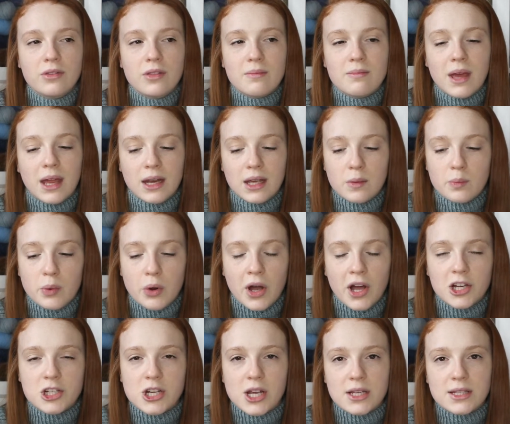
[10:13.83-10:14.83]
the many
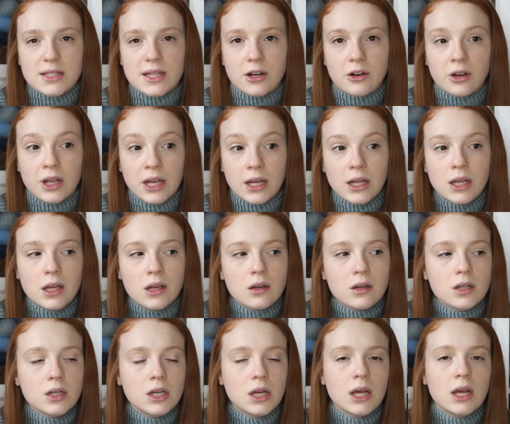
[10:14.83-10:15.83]
projects that are in
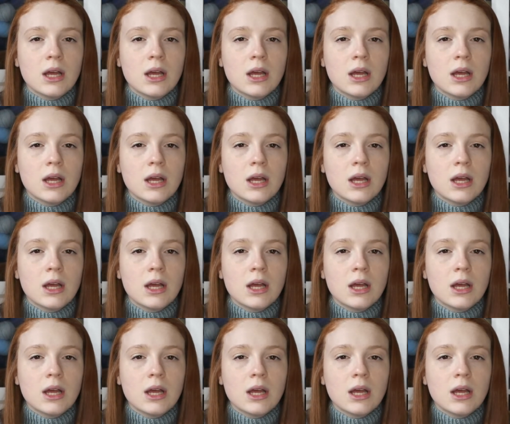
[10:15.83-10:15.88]
here.